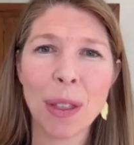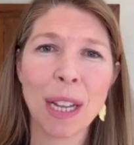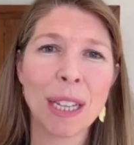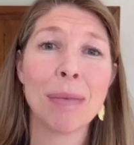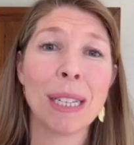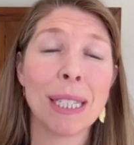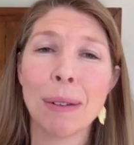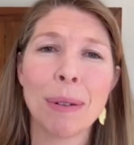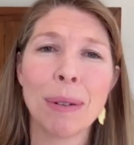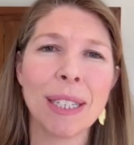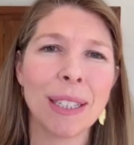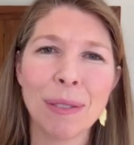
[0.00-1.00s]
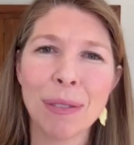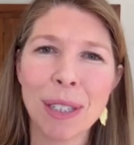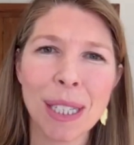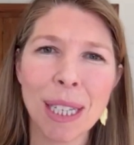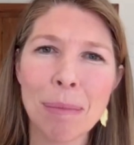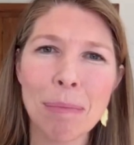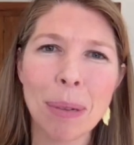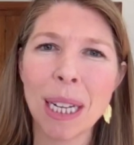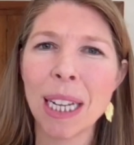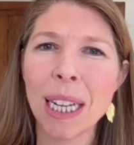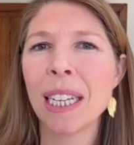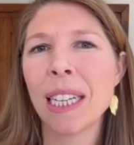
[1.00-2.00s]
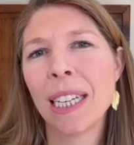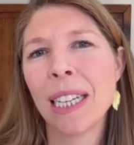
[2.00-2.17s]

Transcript: things that we said we would deliver as a company,